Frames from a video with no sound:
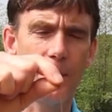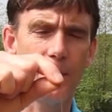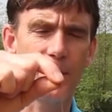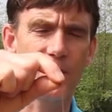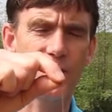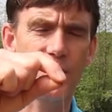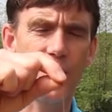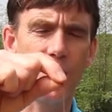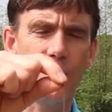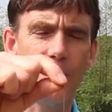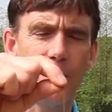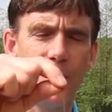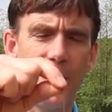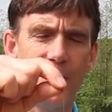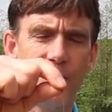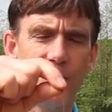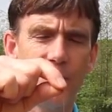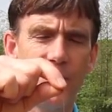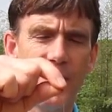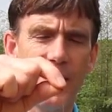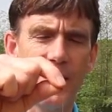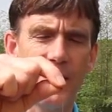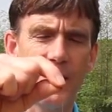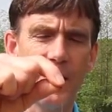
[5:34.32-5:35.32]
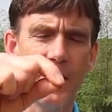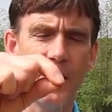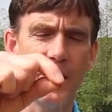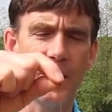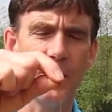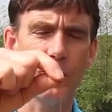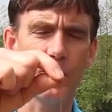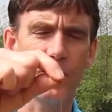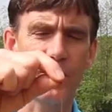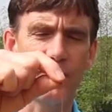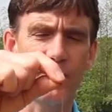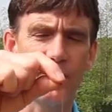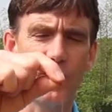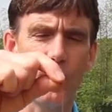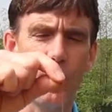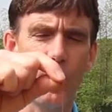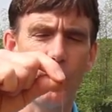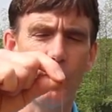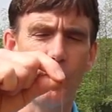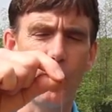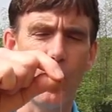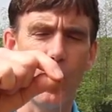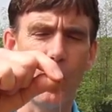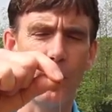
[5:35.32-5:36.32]
snowman rig with a fluor
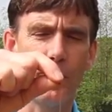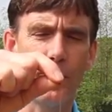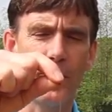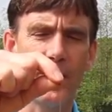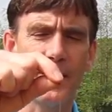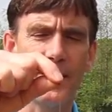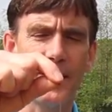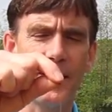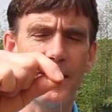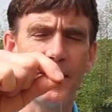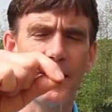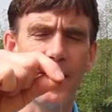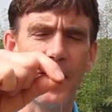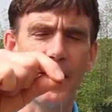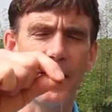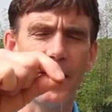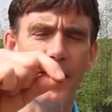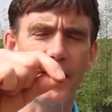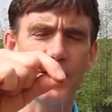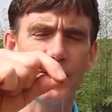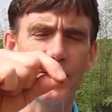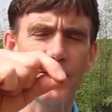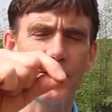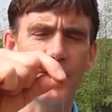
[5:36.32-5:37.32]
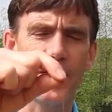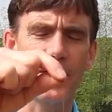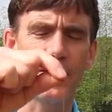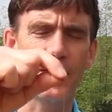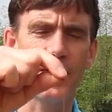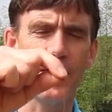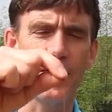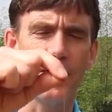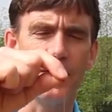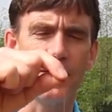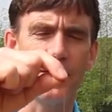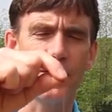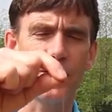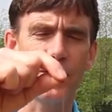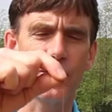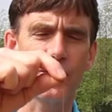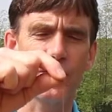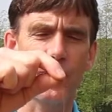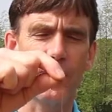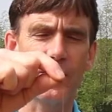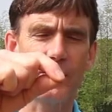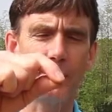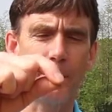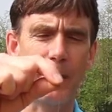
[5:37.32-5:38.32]
pop and then a nugget just underneath, just
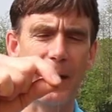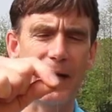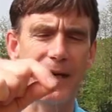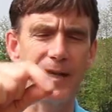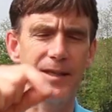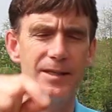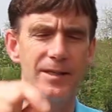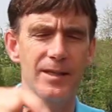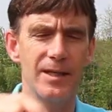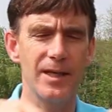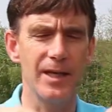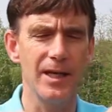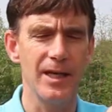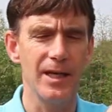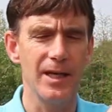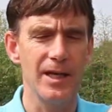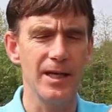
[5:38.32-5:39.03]
so it's balanced,